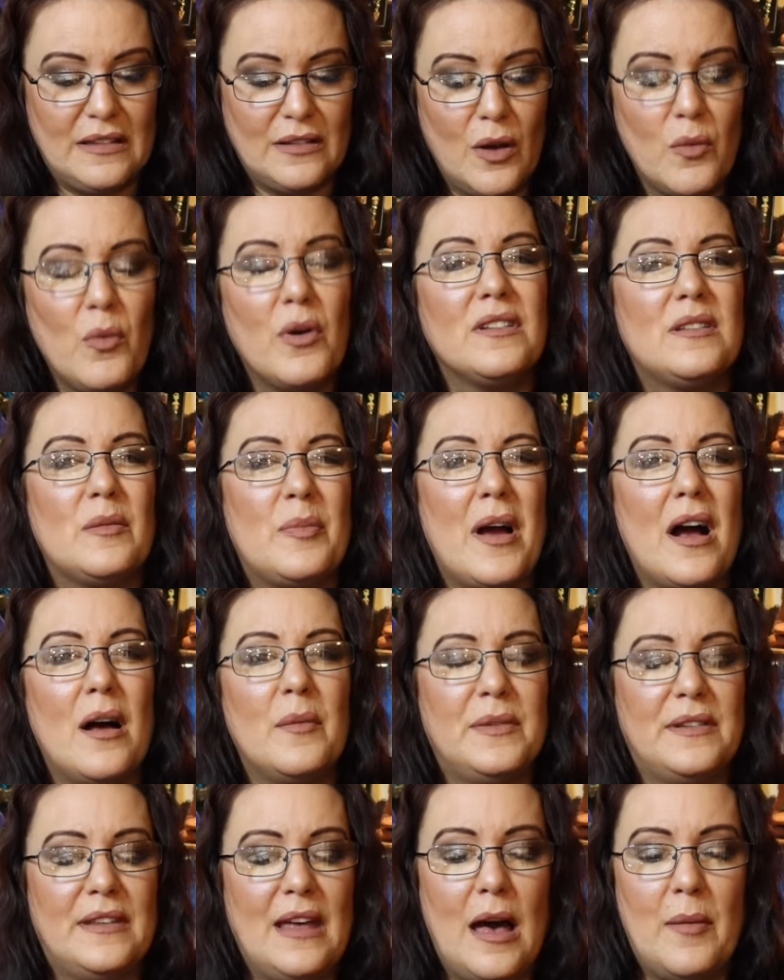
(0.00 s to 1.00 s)
So I was a bit
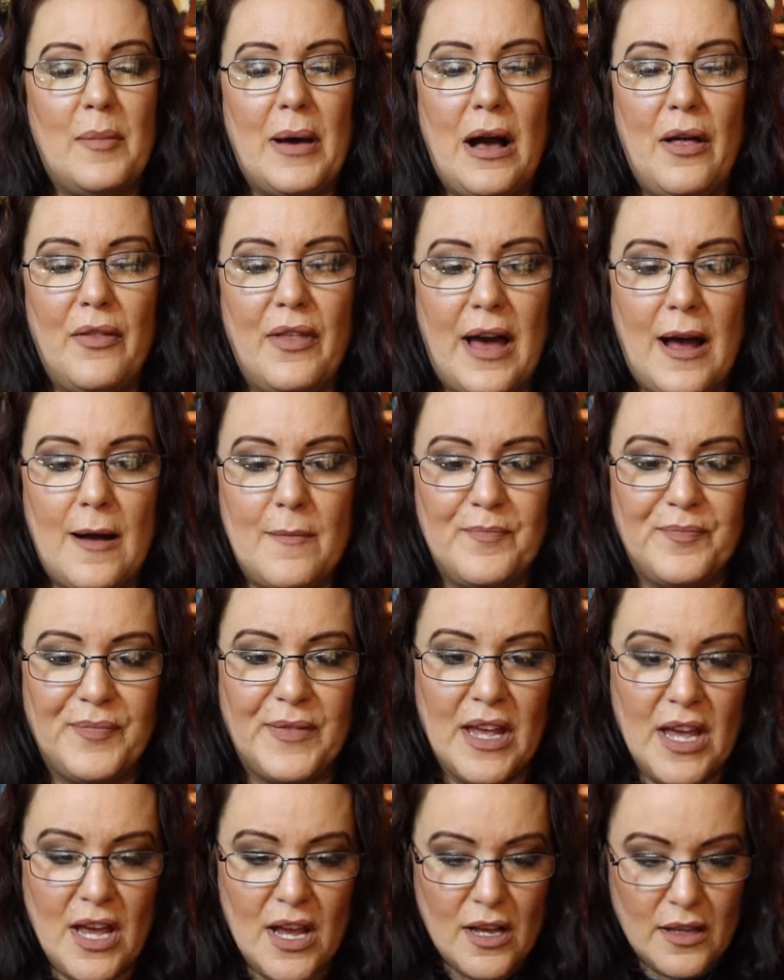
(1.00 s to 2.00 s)
upset about that.
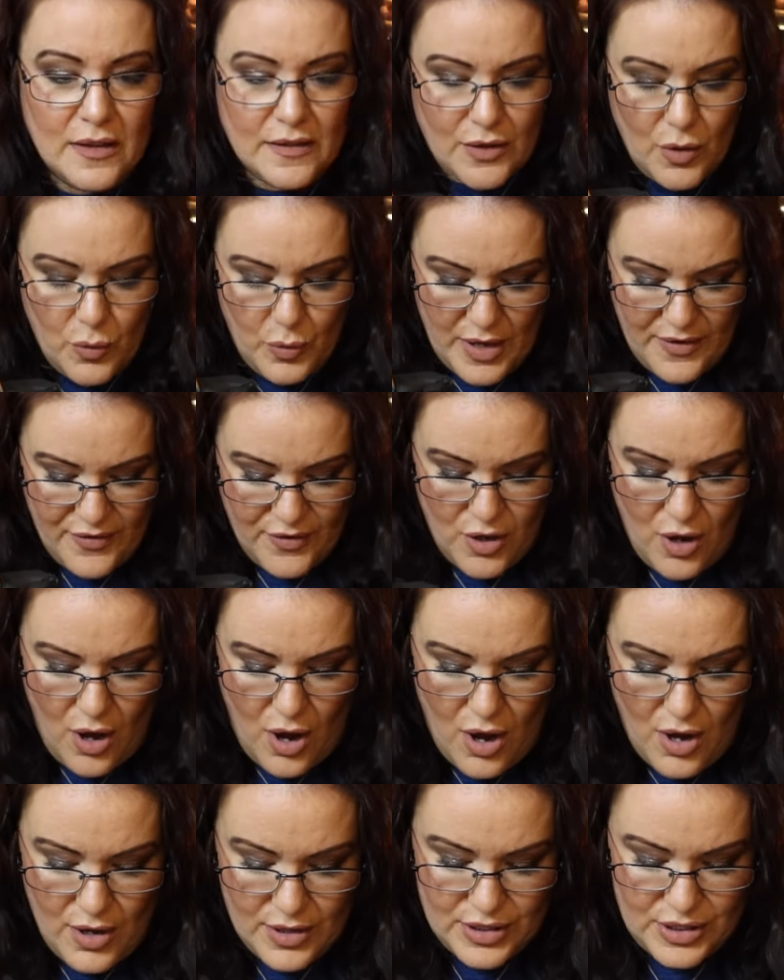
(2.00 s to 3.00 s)
So we've
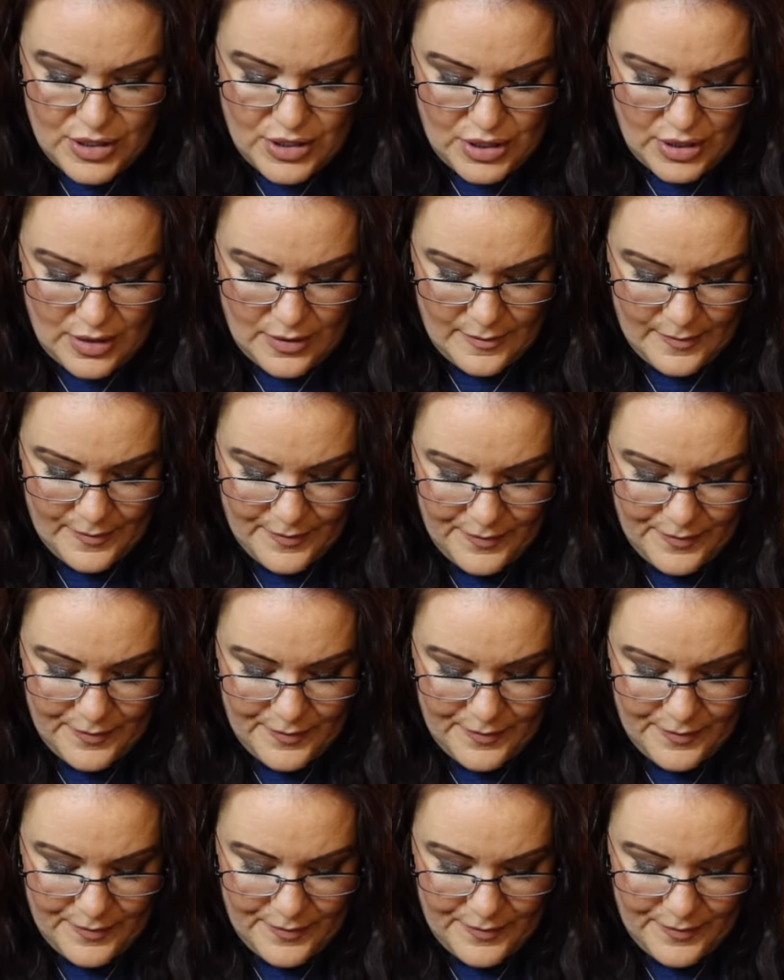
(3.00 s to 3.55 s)
got